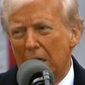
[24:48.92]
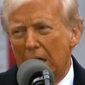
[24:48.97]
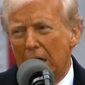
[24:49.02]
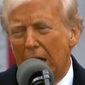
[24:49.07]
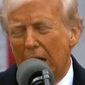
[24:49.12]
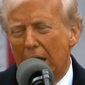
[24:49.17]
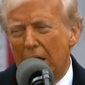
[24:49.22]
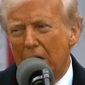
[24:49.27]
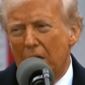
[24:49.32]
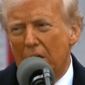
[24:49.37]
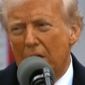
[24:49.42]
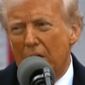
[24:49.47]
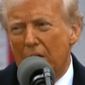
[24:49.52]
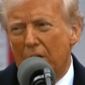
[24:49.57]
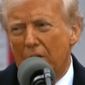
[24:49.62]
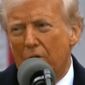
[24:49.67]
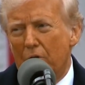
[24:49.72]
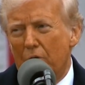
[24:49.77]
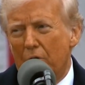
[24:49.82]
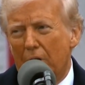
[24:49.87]
And
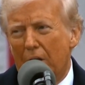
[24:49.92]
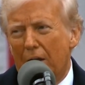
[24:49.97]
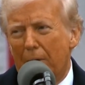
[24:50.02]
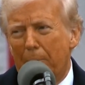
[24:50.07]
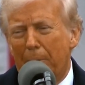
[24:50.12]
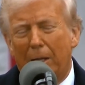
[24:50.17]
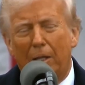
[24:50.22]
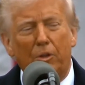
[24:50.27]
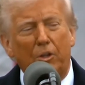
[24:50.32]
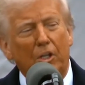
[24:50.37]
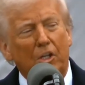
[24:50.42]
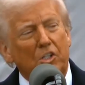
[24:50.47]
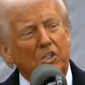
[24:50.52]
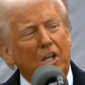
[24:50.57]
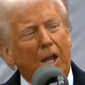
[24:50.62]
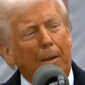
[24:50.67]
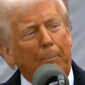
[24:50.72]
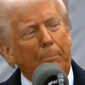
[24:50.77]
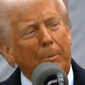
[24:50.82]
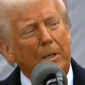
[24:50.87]
there are a lot of bad things
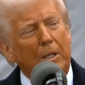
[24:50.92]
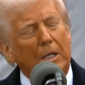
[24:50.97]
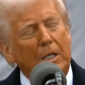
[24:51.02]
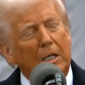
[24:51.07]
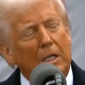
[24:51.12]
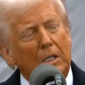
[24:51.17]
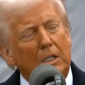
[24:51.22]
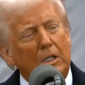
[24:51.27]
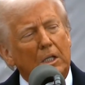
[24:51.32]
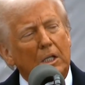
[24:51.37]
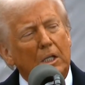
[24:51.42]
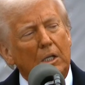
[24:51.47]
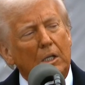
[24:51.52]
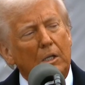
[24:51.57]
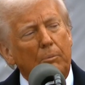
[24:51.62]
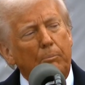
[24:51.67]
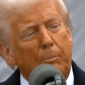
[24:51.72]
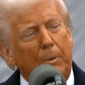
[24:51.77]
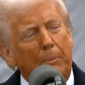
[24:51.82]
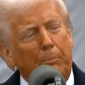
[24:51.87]
happen at
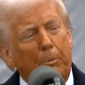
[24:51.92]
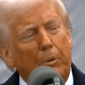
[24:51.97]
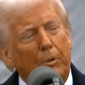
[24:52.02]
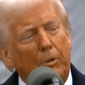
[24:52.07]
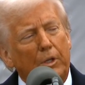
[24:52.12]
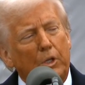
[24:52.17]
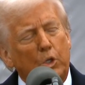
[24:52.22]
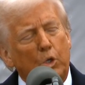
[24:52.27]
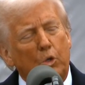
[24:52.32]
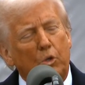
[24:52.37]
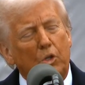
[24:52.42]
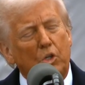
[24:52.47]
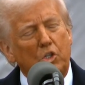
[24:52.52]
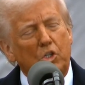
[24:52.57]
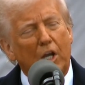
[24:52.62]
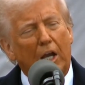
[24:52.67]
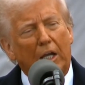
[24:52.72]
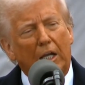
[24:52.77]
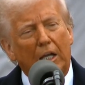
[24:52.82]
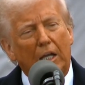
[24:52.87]
the people that do the
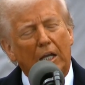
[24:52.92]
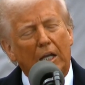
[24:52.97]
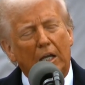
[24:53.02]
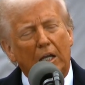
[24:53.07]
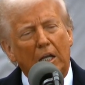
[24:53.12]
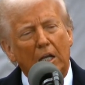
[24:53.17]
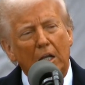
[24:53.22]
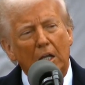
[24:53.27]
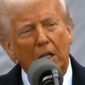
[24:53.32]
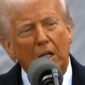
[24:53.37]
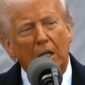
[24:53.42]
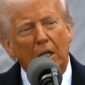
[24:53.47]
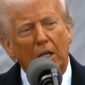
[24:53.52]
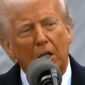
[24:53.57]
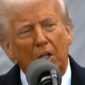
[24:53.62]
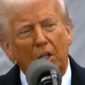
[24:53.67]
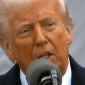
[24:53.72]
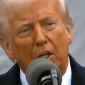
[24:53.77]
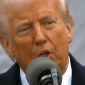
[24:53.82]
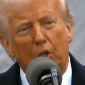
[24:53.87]
check-in, and
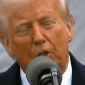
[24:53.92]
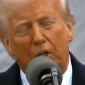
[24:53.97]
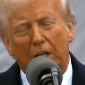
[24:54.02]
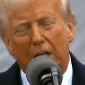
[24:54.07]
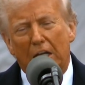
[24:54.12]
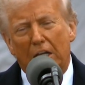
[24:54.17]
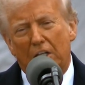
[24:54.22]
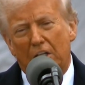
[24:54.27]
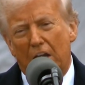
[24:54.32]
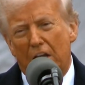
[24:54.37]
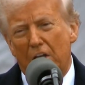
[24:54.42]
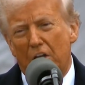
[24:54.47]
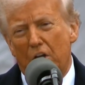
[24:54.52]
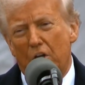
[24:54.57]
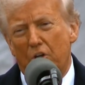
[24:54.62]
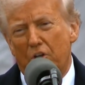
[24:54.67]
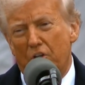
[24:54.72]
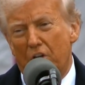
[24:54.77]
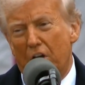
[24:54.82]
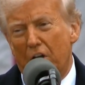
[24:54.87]
they're looking at
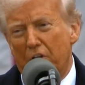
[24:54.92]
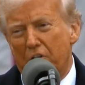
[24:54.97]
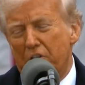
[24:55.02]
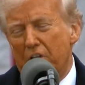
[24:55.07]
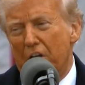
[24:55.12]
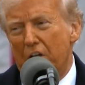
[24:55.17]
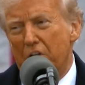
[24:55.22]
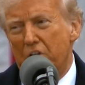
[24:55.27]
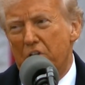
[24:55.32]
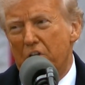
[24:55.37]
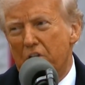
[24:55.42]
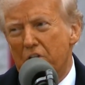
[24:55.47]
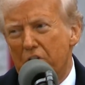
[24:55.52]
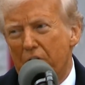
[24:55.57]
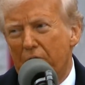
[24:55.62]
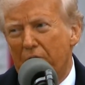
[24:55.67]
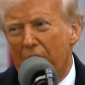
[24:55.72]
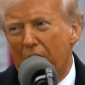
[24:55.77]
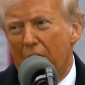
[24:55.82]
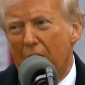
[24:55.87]
10-year jail sentences
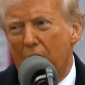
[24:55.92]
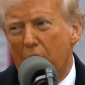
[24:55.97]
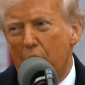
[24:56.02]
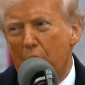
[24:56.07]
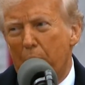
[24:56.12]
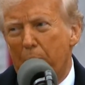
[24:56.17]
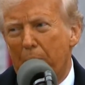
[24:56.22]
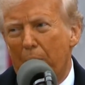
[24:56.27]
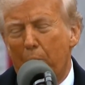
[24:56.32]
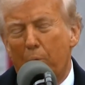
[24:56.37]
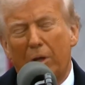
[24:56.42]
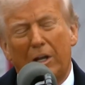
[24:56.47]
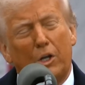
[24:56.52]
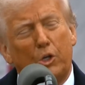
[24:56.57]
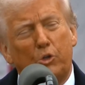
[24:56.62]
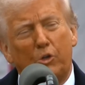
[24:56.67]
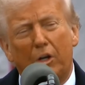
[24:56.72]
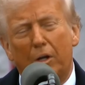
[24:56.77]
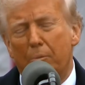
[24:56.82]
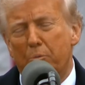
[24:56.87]
if they do play. We're going to
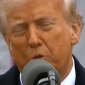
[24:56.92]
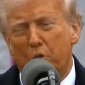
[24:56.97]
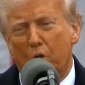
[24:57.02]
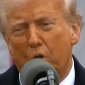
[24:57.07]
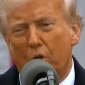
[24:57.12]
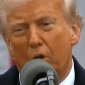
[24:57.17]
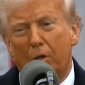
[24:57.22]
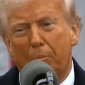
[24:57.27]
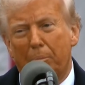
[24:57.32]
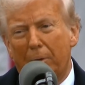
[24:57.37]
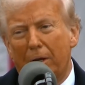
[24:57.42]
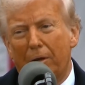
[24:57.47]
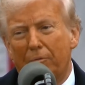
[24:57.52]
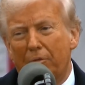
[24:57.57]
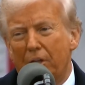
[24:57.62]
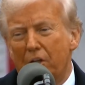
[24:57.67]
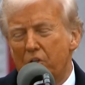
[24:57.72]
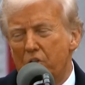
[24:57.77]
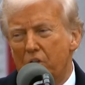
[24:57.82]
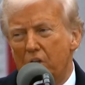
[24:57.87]
treat them so good, but if
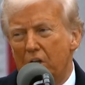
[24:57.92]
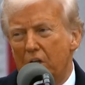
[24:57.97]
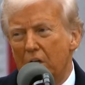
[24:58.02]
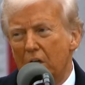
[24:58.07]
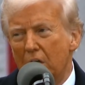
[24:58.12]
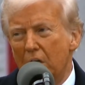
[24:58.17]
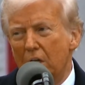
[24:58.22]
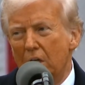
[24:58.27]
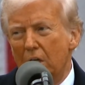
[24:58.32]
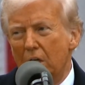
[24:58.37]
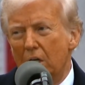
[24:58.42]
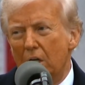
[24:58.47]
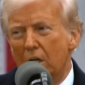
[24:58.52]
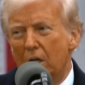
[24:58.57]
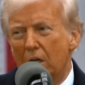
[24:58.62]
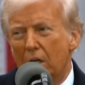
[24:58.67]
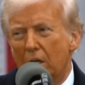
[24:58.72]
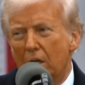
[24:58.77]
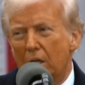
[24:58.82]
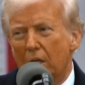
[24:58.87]
they cheat,
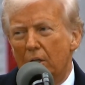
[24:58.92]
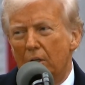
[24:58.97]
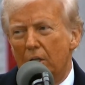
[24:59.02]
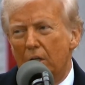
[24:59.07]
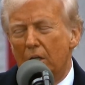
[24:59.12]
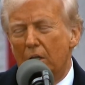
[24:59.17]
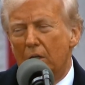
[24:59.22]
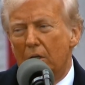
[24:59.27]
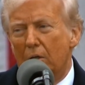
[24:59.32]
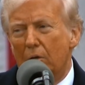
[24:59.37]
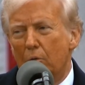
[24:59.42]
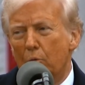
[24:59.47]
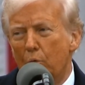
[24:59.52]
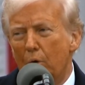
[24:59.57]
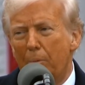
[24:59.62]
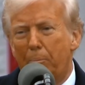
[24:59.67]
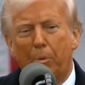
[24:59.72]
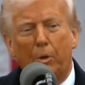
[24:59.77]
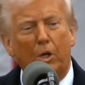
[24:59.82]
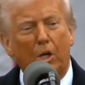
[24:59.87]
the
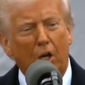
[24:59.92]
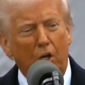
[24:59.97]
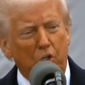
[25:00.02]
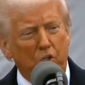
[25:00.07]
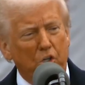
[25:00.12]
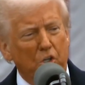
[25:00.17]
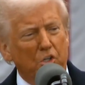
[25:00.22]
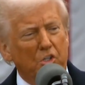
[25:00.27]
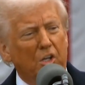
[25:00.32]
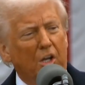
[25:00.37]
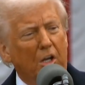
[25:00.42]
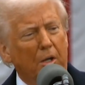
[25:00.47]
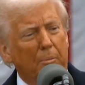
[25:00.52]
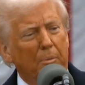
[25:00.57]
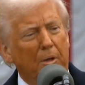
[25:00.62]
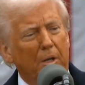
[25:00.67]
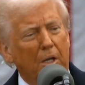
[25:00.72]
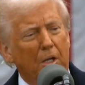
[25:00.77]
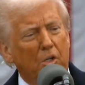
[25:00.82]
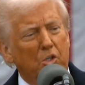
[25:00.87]
repercussions are going to
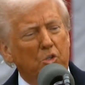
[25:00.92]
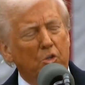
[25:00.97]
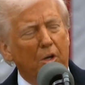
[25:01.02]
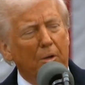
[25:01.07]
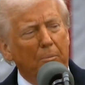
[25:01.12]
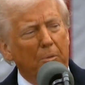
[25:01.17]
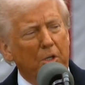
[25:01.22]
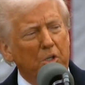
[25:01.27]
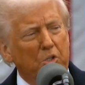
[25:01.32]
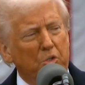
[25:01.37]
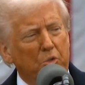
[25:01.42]
be extremely